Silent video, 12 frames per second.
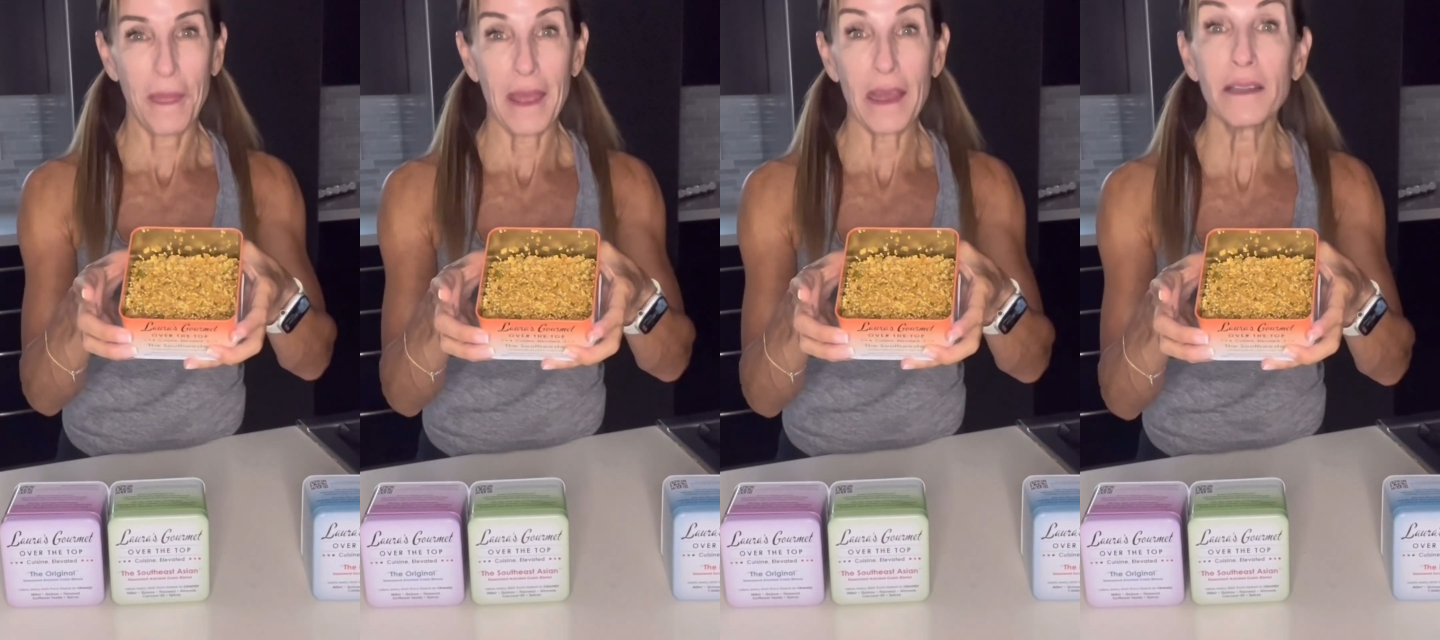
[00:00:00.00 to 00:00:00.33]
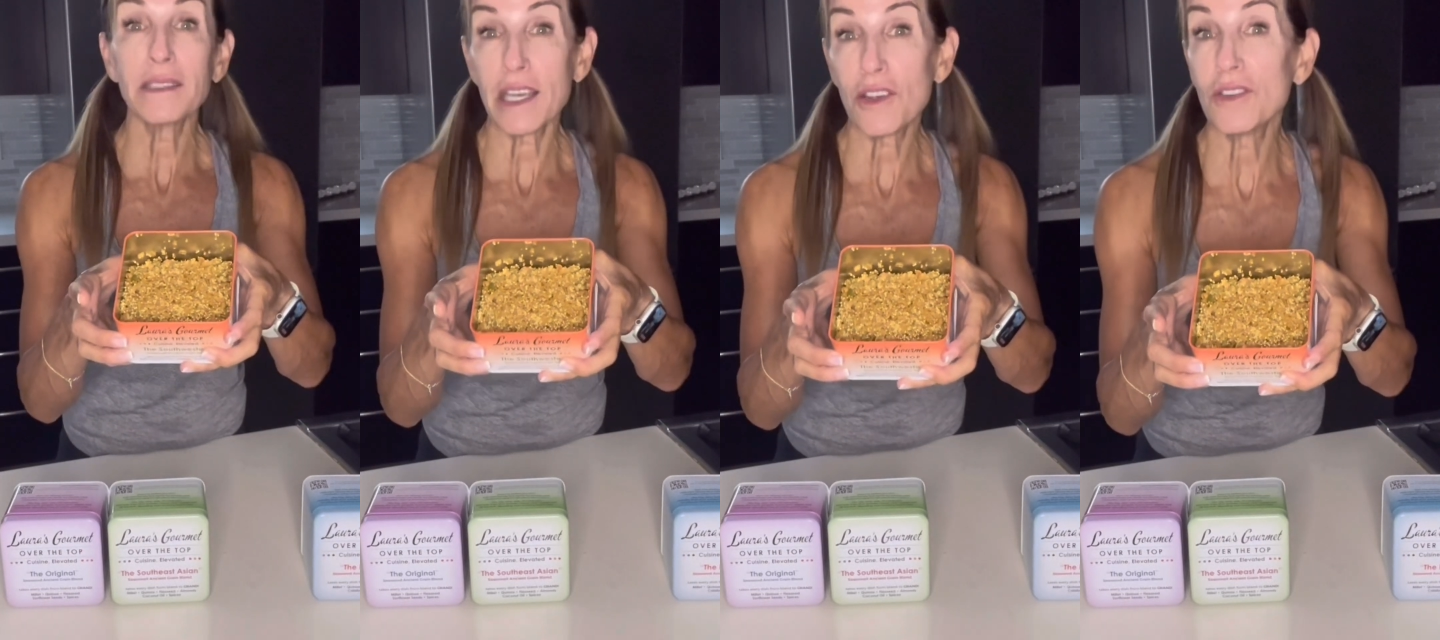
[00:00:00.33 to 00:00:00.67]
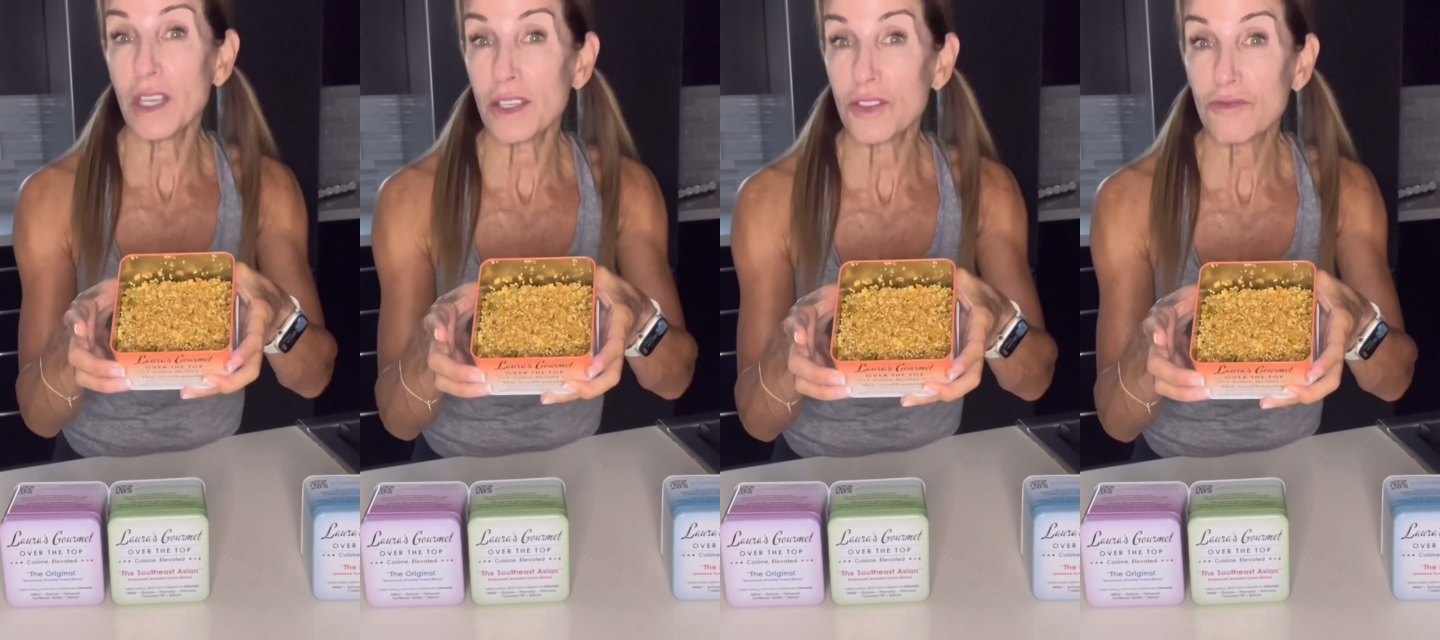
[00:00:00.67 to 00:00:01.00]
It'll take your
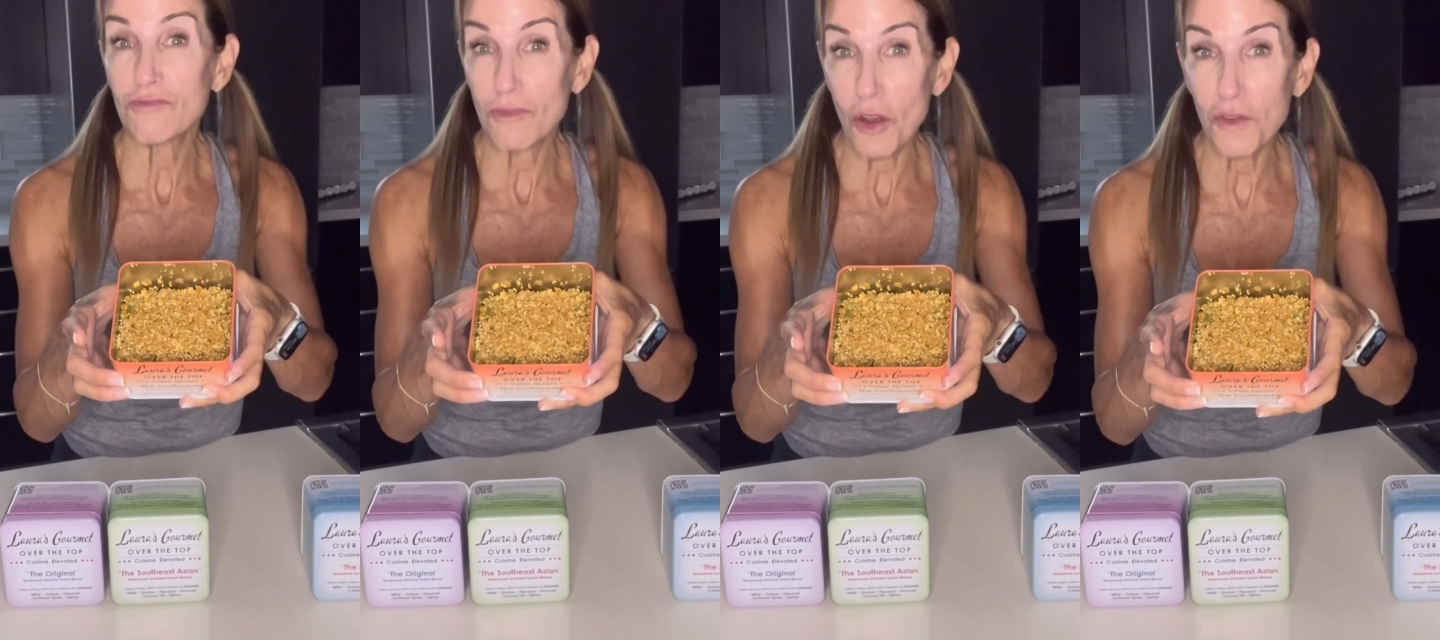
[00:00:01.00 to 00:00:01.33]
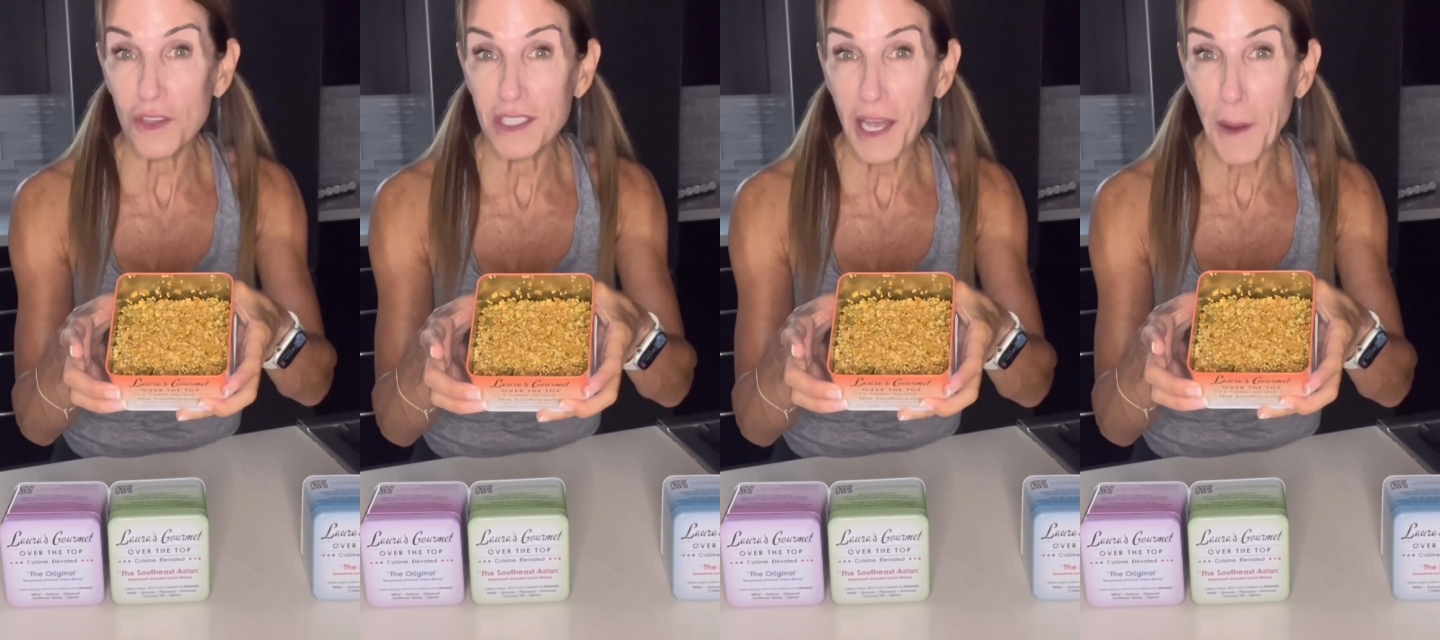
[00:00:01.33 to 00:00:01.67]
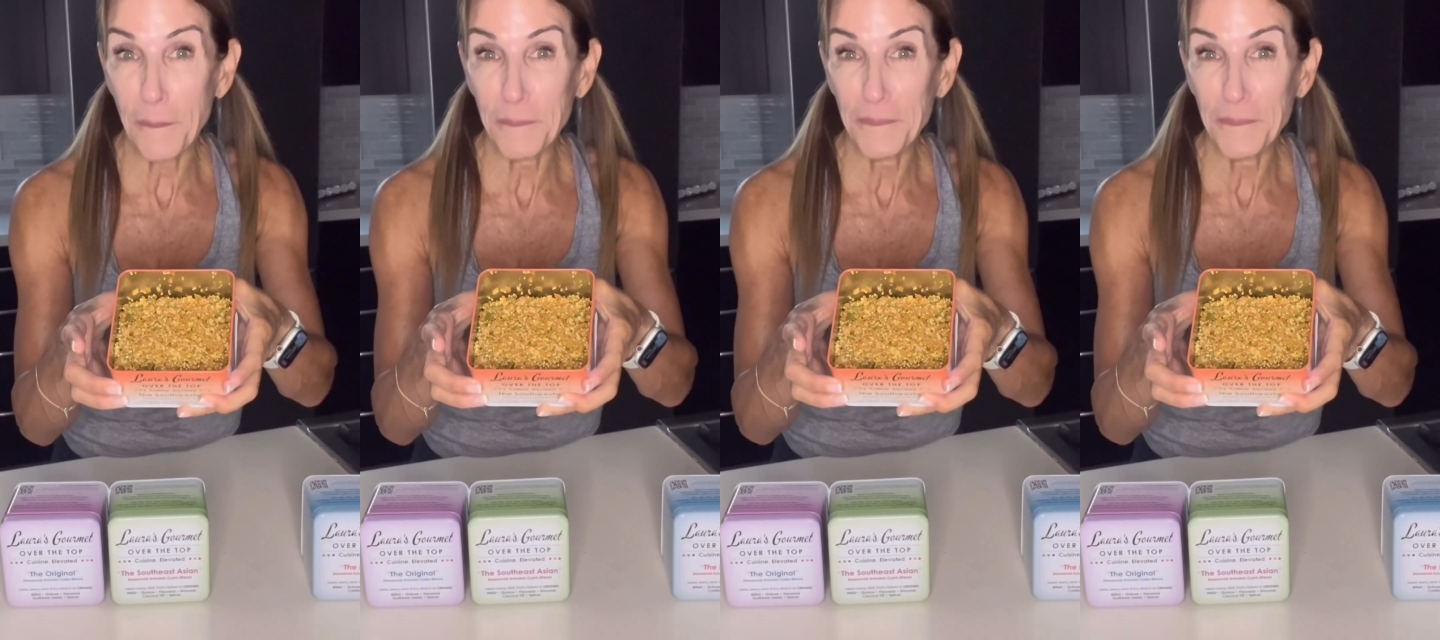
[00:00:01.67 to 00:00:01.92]
dish over the top.